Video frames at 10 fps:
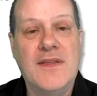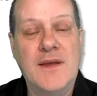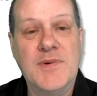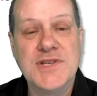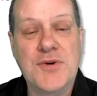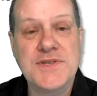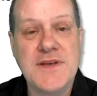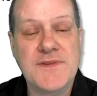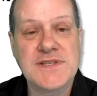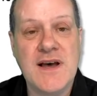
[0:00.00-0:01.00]
The majority
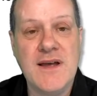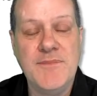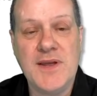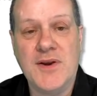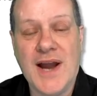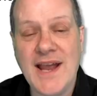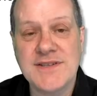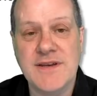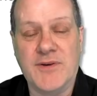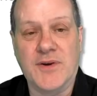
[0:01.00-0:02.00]
of the time that you're
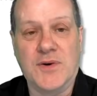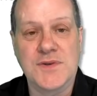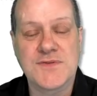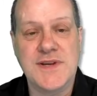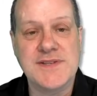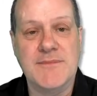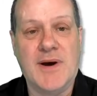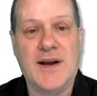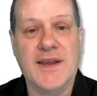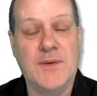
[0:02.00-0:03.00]
active on a horse racing
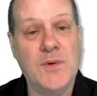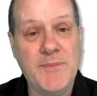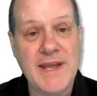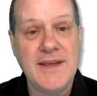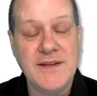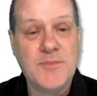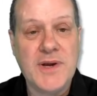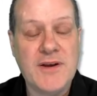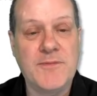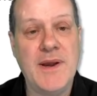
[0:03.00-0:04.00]
market will be in the
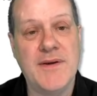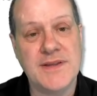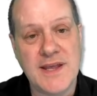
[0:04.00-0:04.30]
pre-off period.